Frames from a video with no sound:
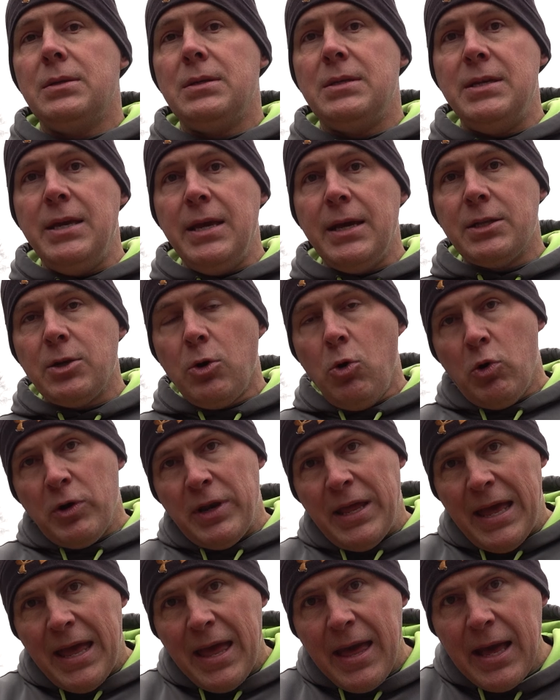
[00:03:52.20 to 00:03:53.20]
get on
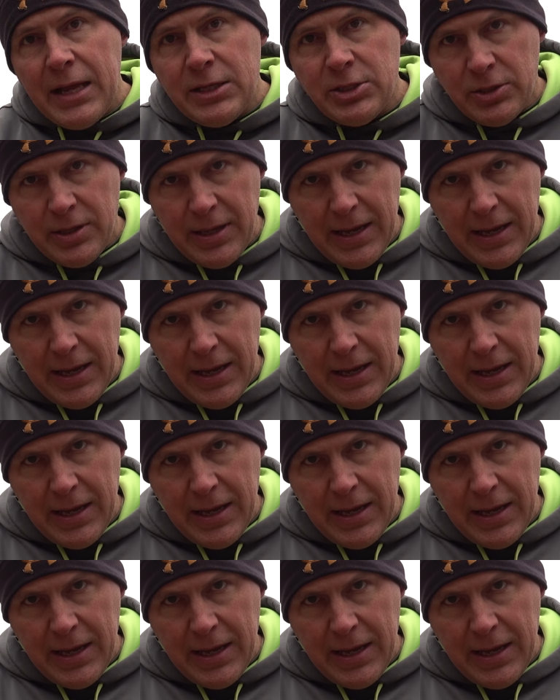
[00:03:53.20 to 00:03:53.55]
the edge of